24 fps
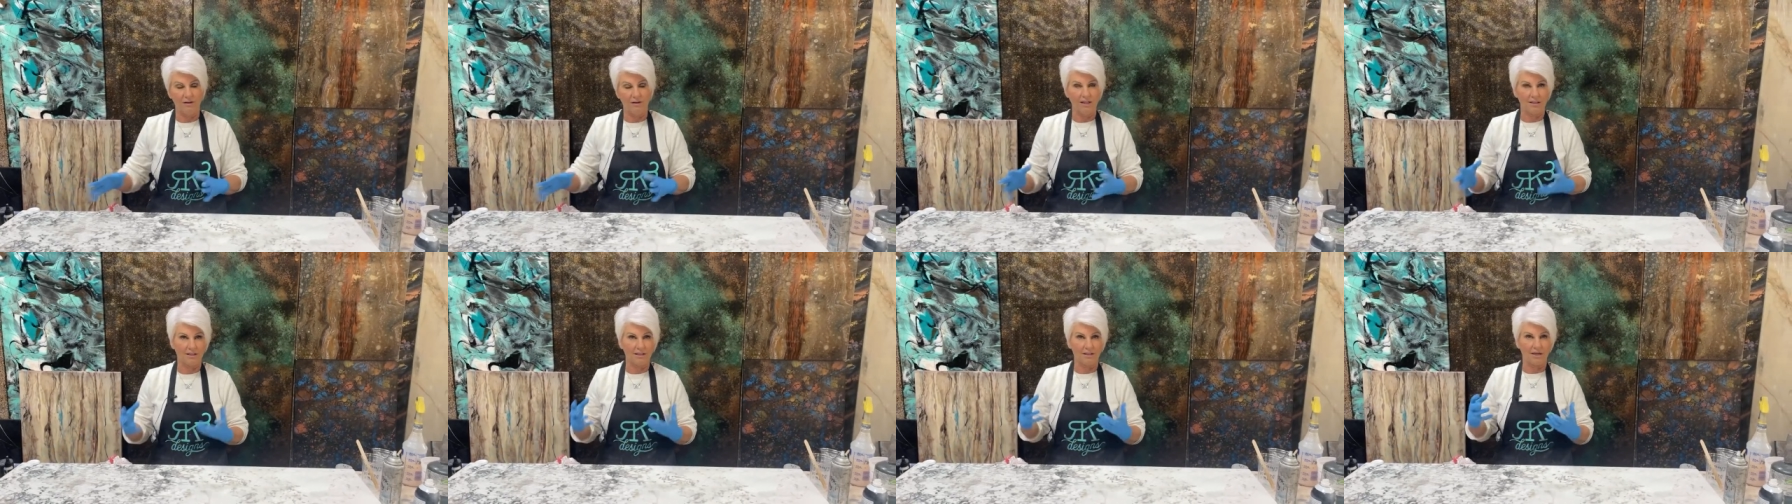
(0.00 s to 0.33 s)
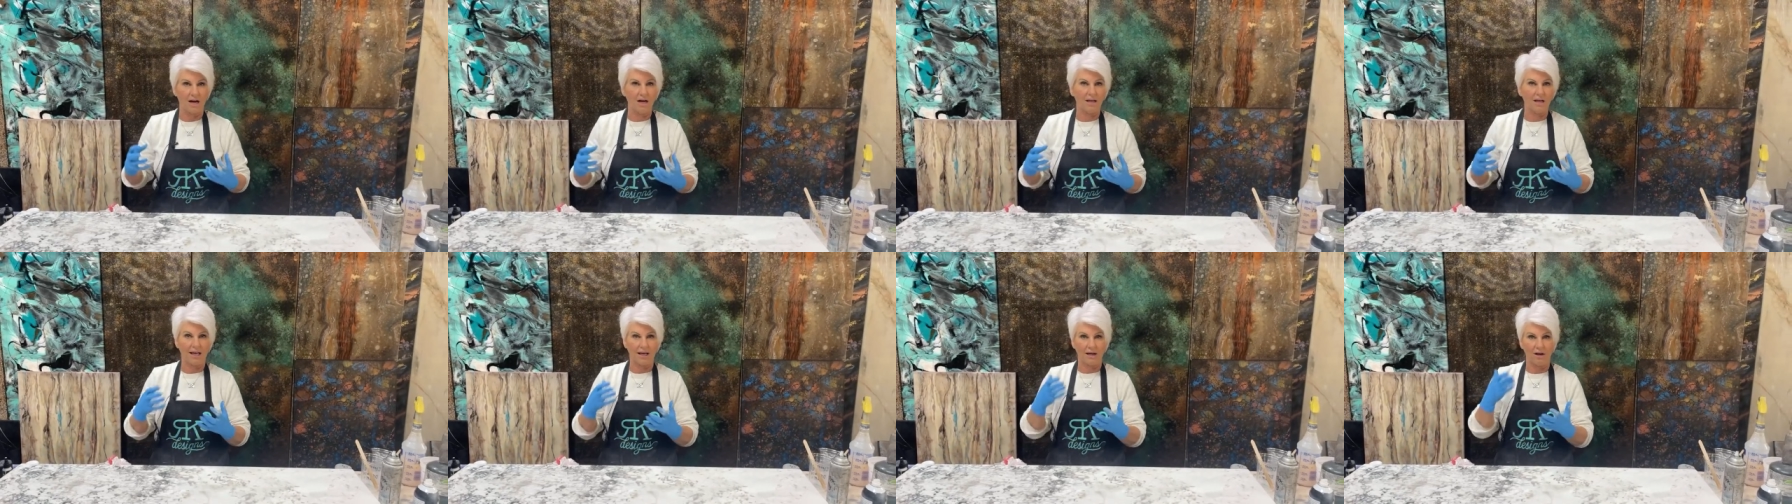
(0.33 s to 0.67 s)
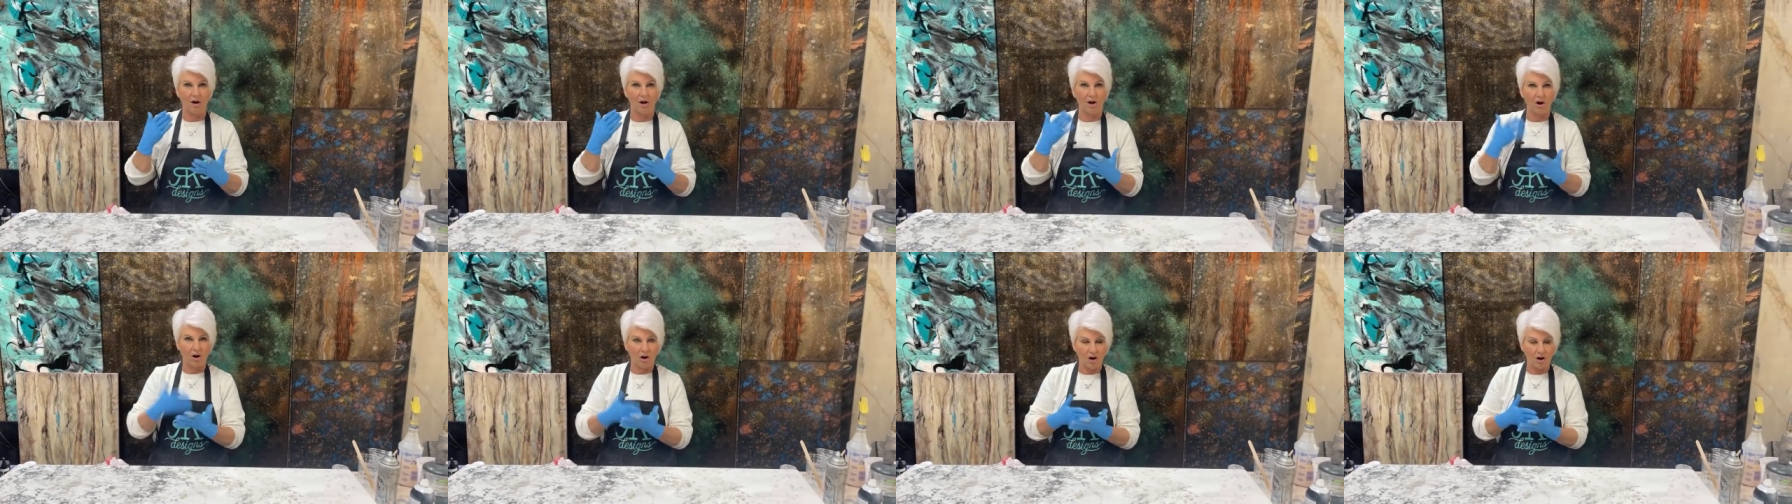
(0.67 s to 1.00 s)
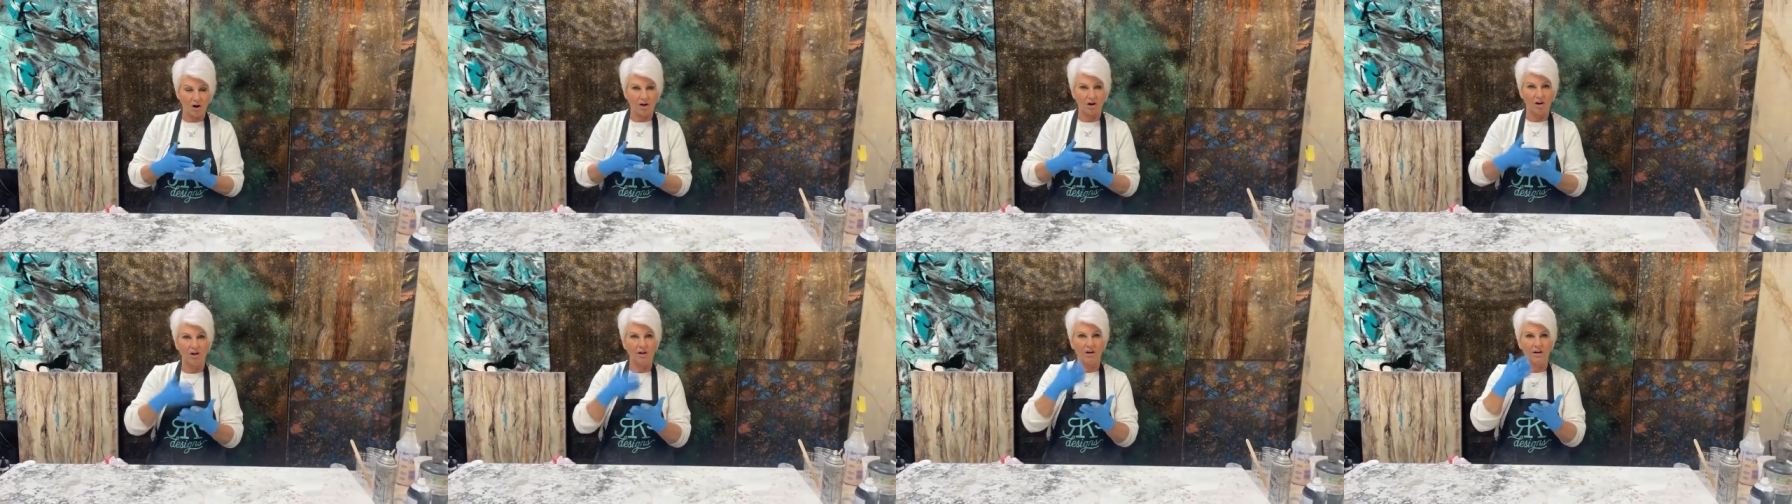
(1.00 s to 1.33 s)
It's not like a
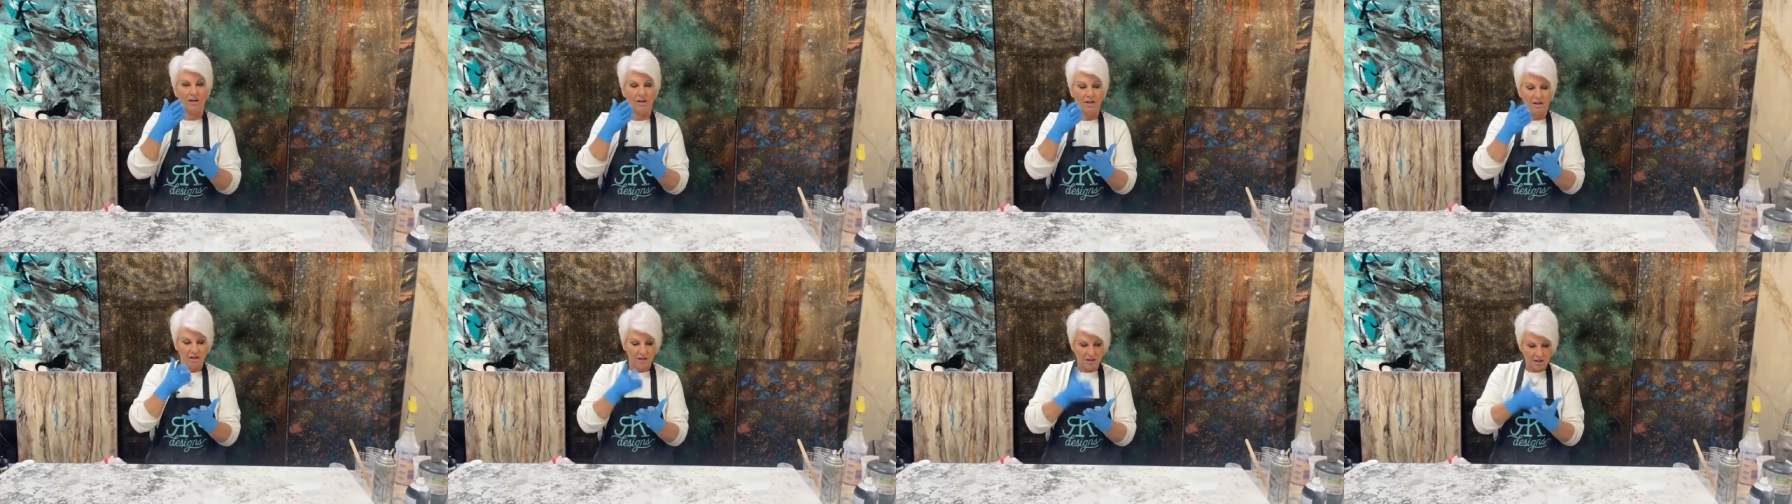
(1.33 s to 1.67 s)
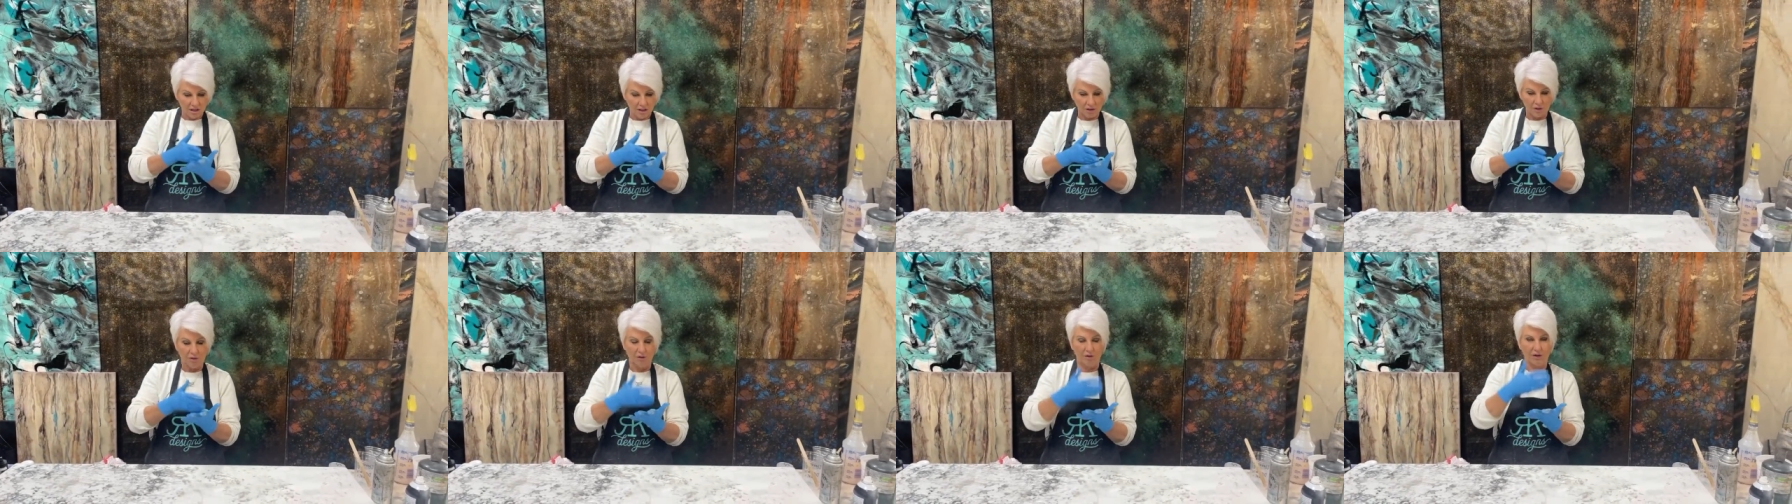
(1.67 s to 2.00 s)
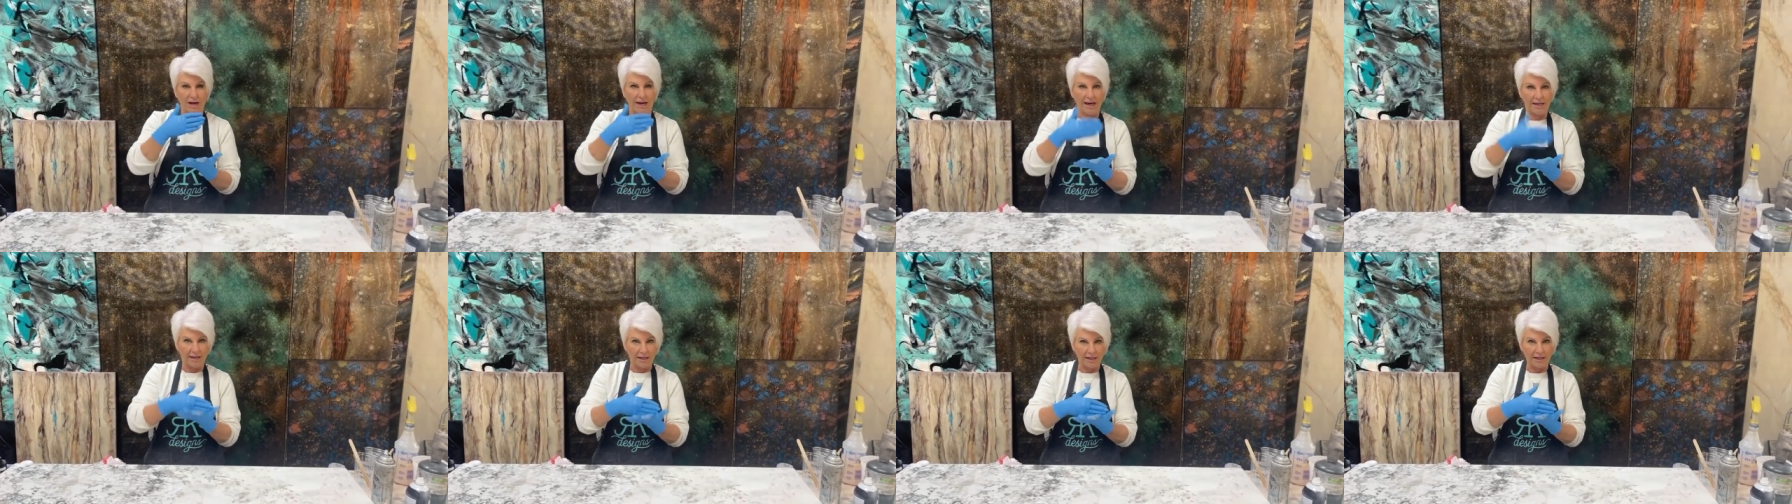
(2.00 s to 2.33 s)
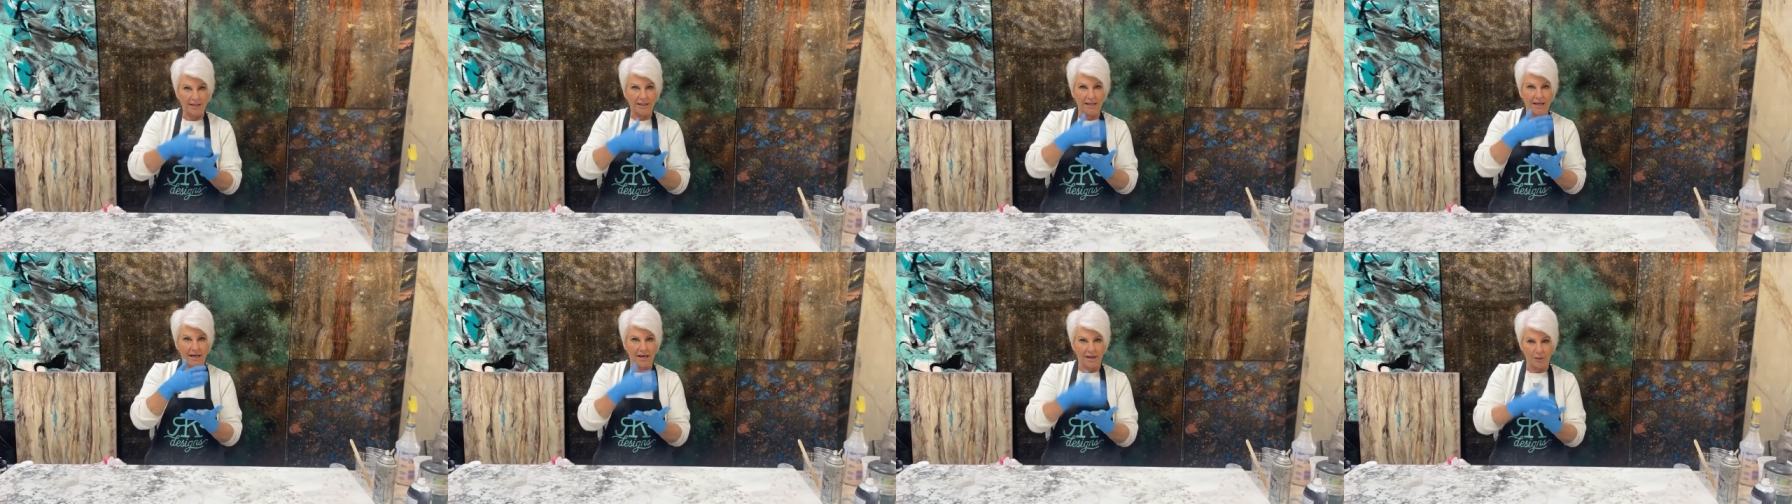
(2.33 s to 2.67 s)
hard granite
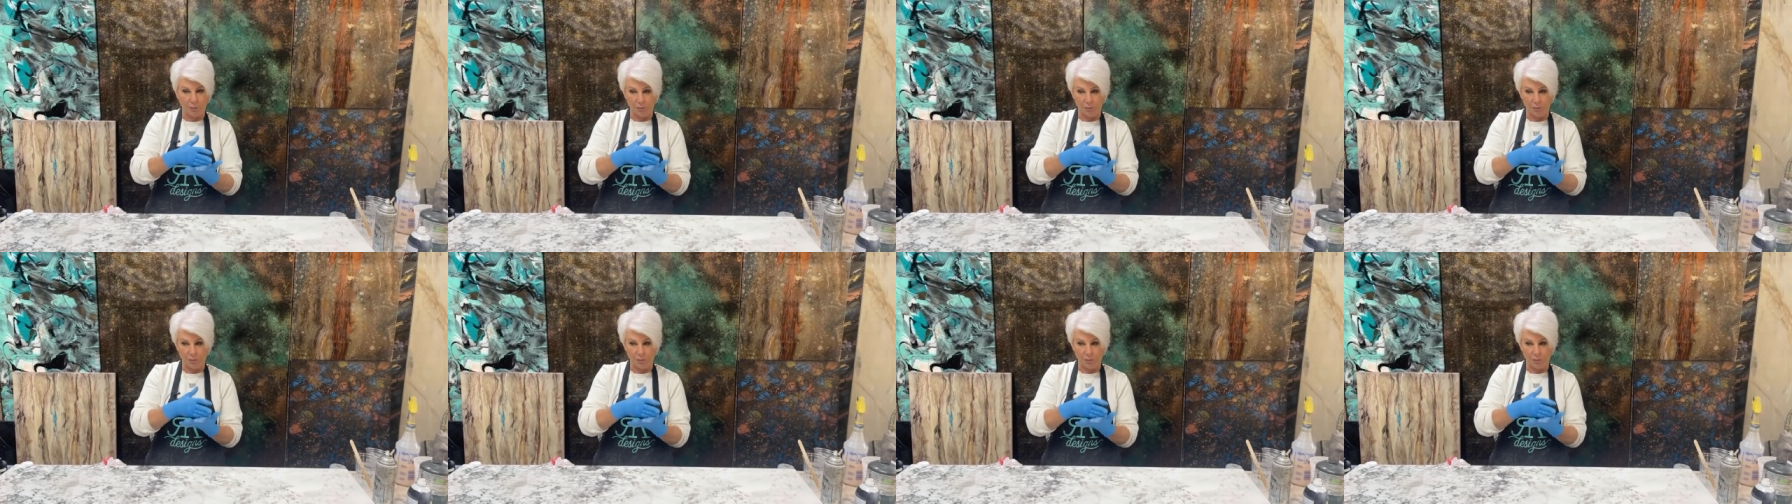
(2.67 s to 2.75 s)
line